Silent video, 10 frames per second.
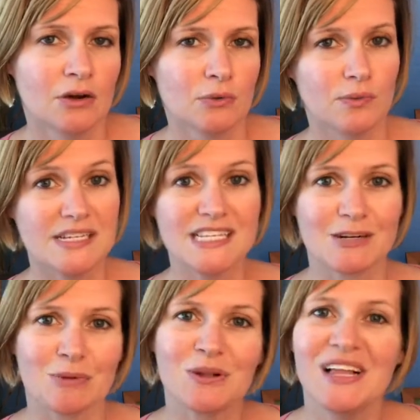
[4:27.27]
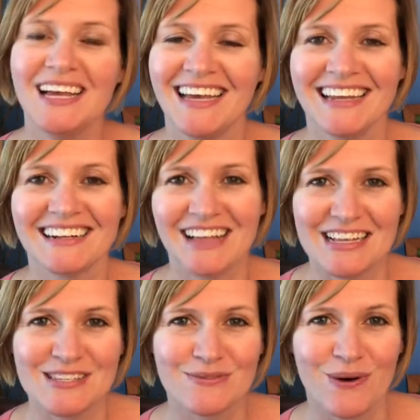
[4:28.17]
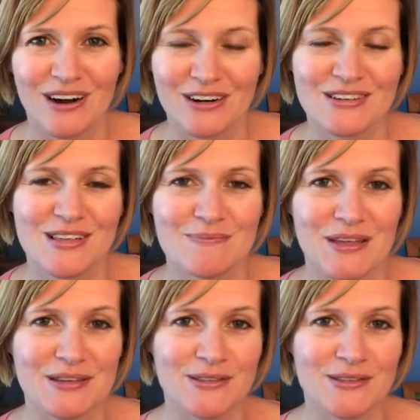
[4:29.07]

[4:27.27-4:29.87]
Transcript: reasonable in a glass of water or something.